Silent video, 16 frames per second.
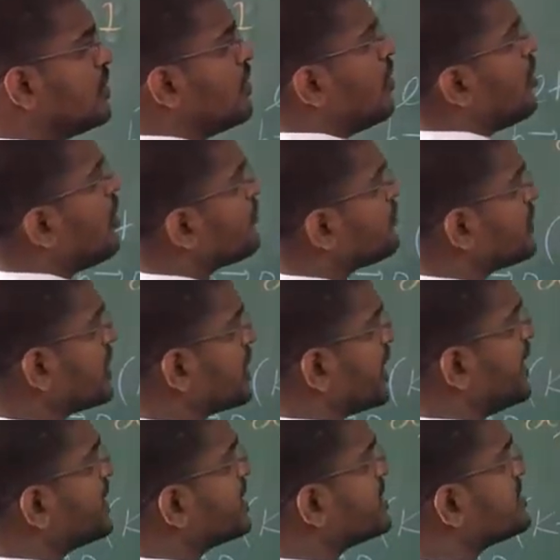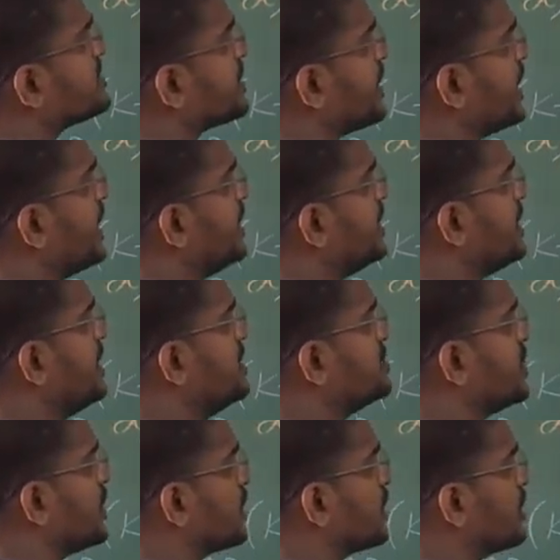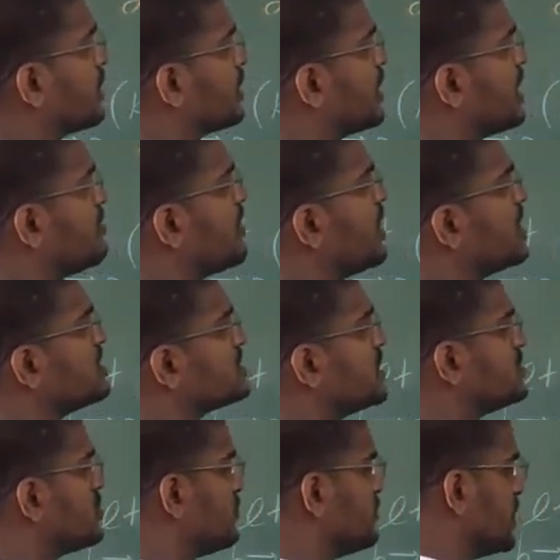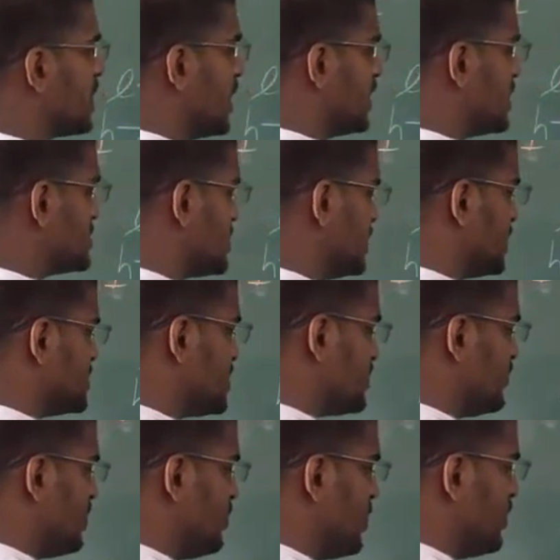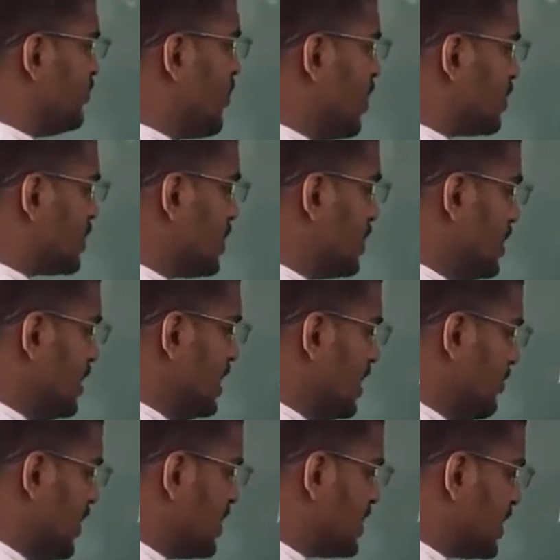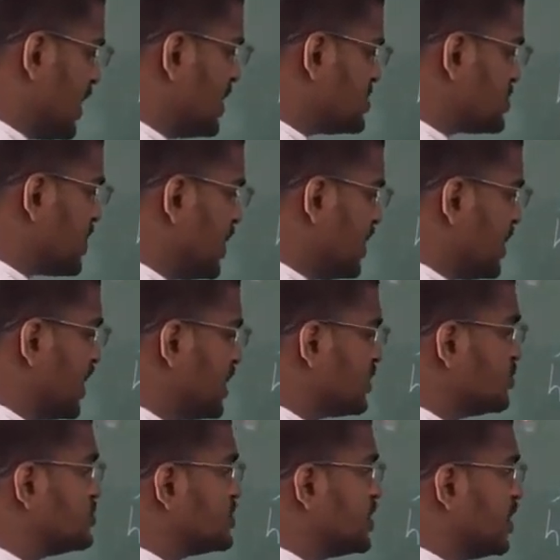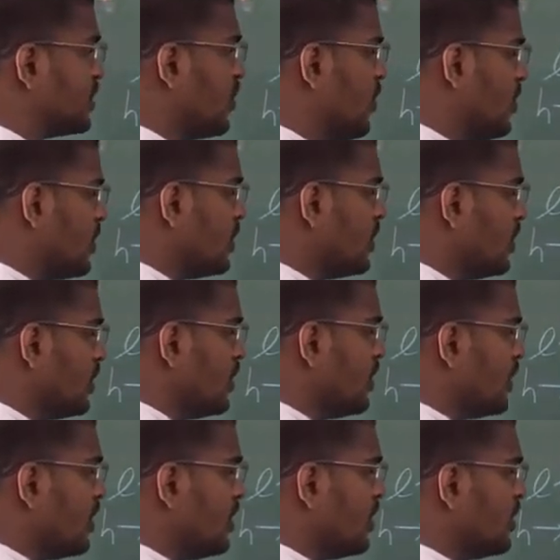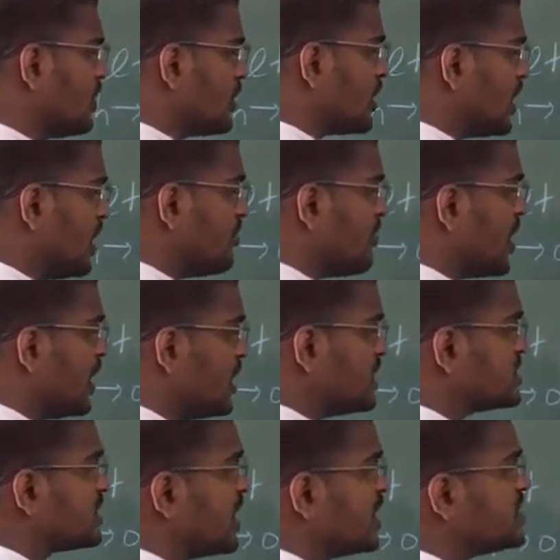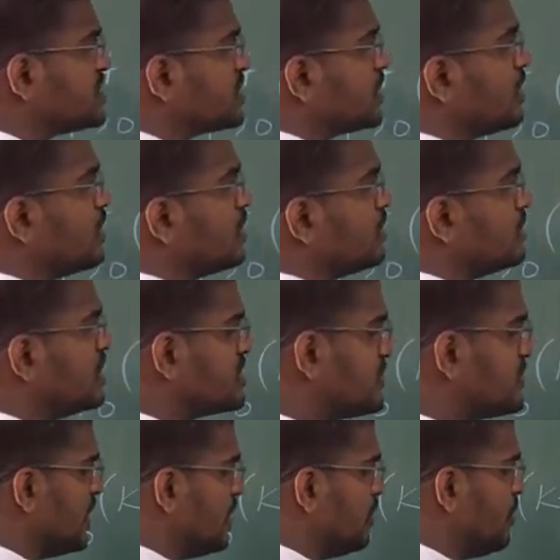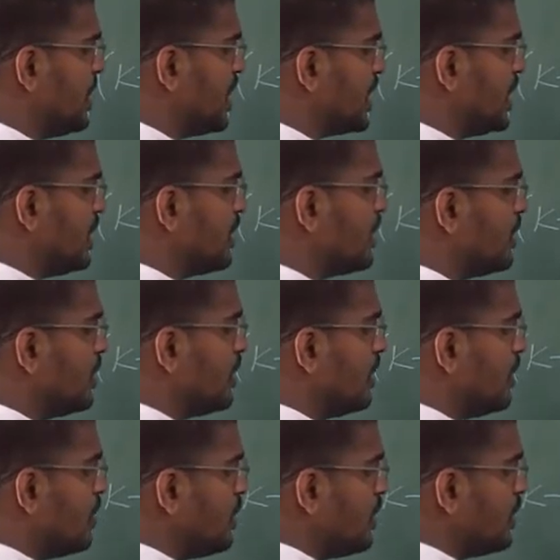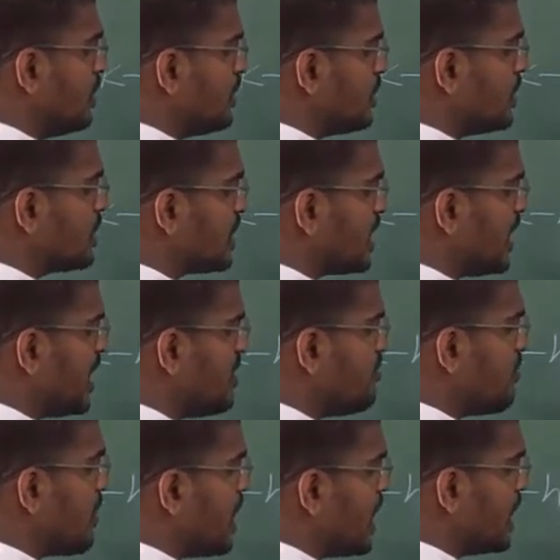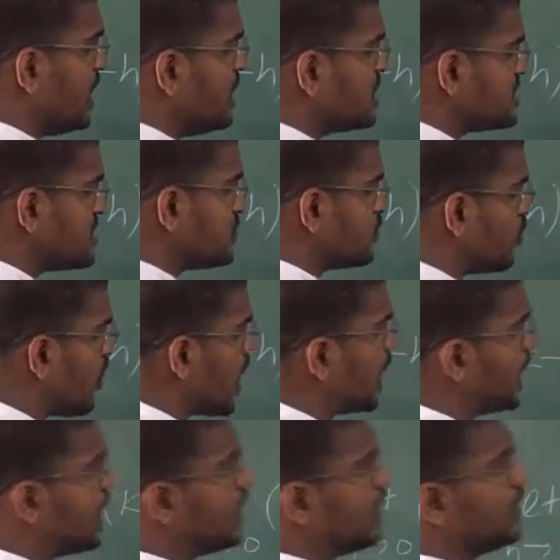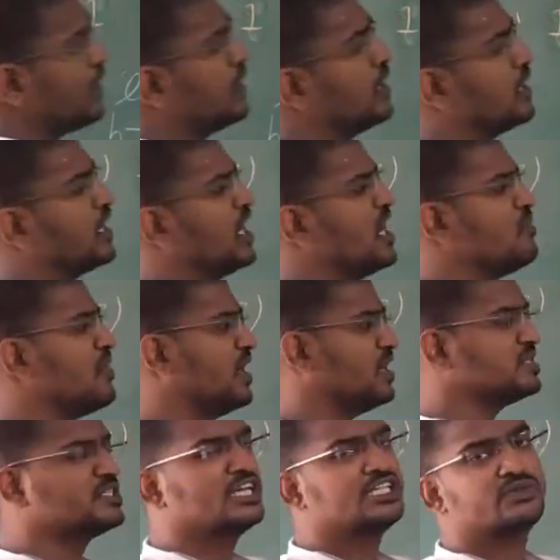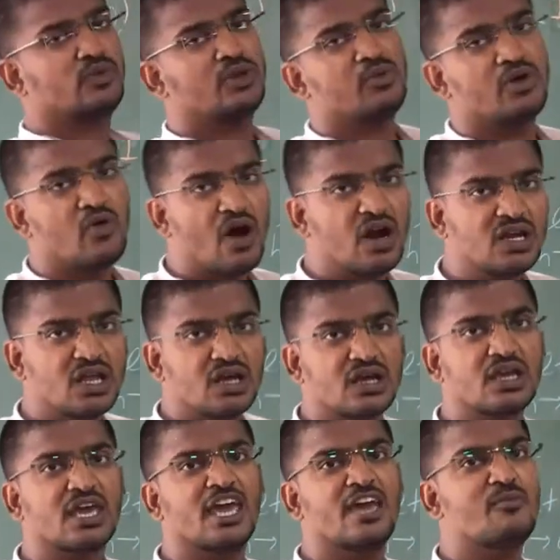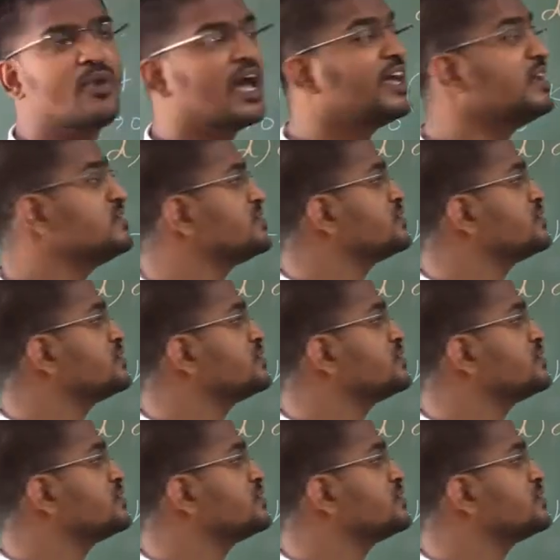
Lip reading: of the greatest integer. K minus h of the greatest integer will be what? Limit h tending to 0, k minus h. This be k minus 1. K minus h will be what? K minus